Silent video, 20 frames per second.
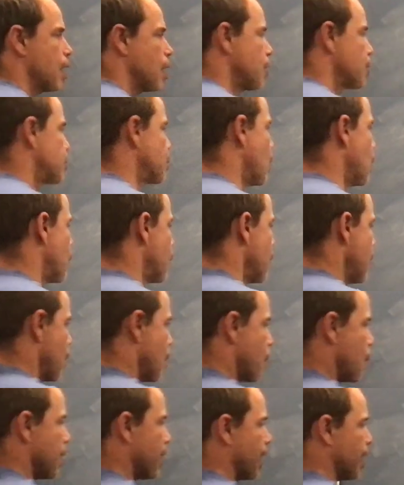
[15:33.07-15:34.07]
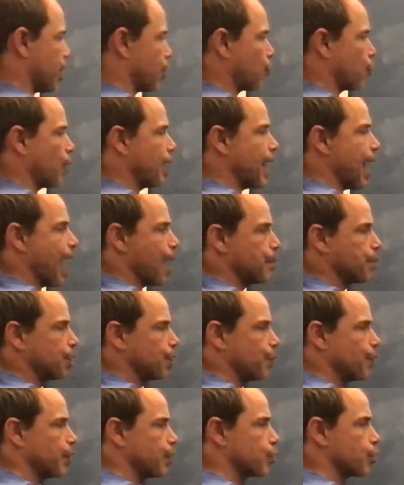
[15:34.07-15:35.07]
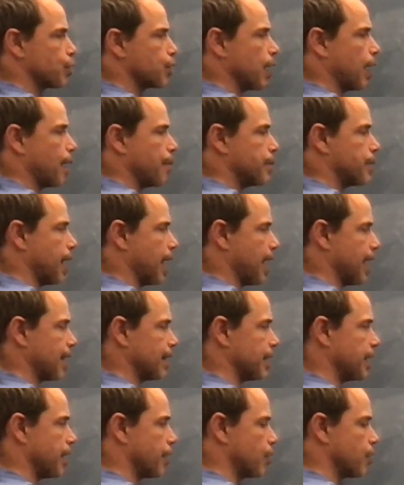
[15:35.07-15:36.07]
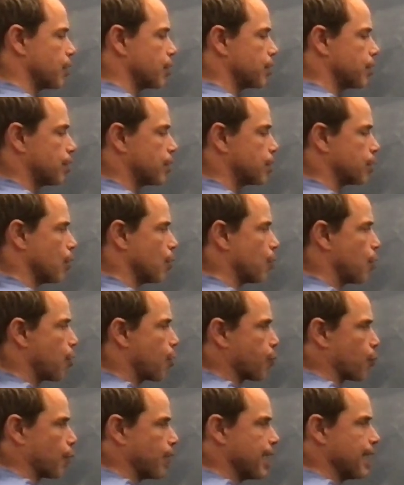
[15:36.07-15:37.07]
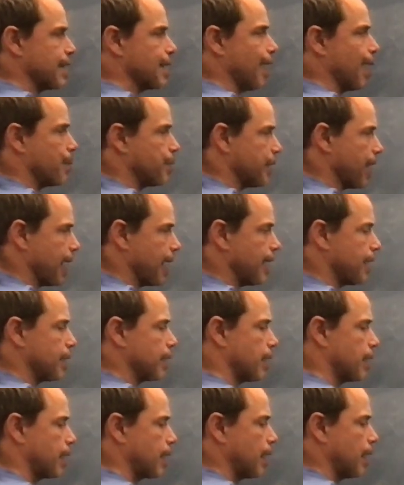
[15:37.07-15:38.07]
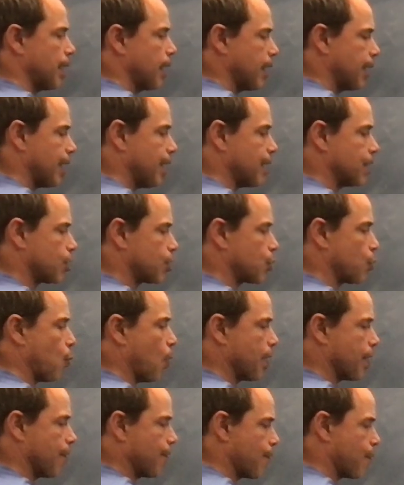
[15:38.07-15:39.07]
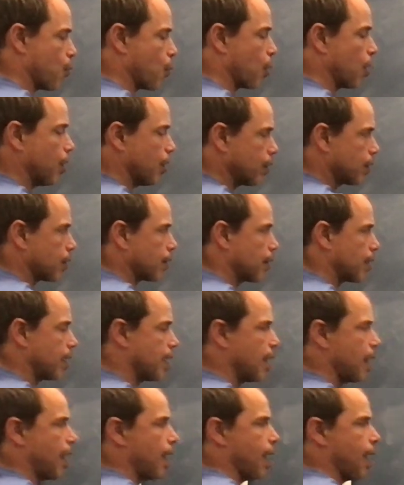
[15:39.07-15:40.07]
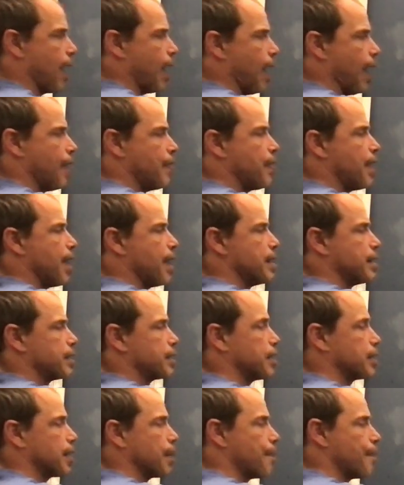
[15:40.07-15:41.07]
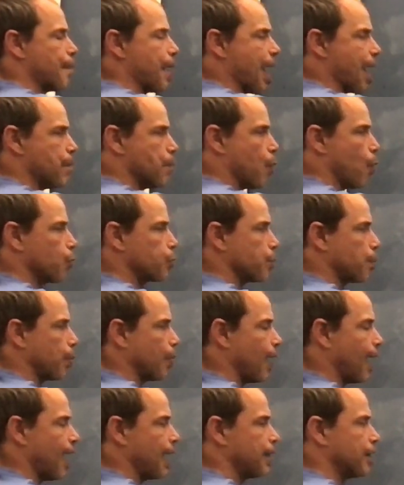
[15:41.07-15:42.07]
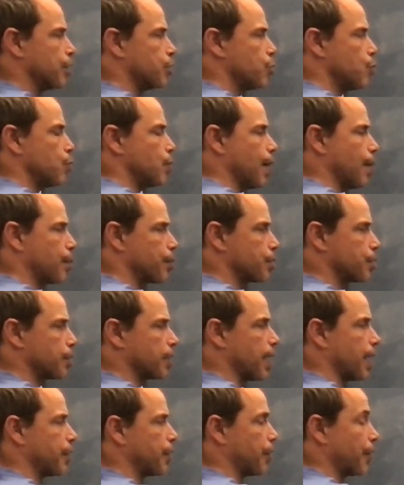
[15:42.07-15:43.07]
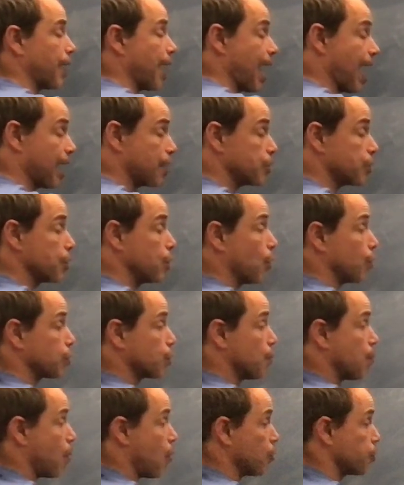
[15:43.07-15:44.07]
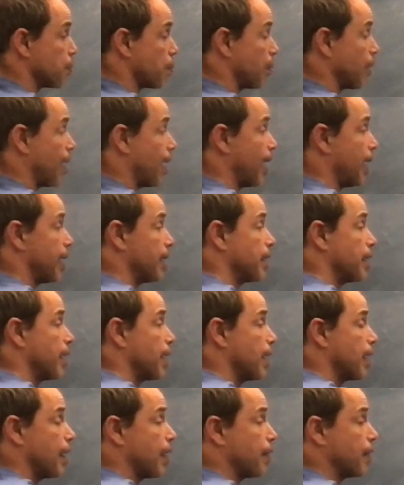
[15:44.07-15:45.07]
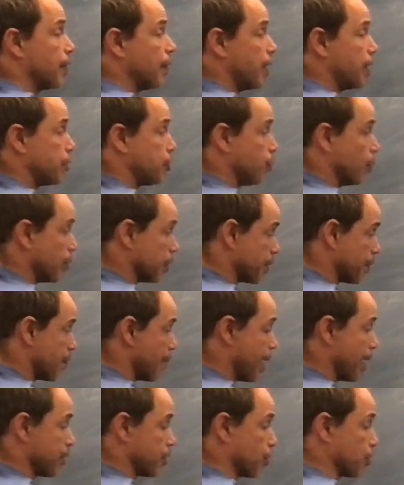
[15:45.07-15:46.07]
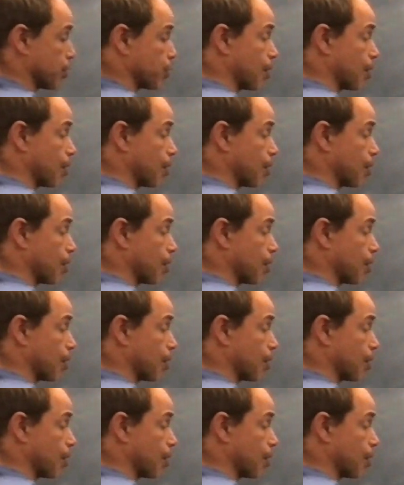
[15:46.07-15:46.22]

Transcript: So we get 3 atmospheres times 8 liters. So 3 times 8 is 24. And then since I'm multiplying the two numbers together, you're actually also multiplying its units of measure.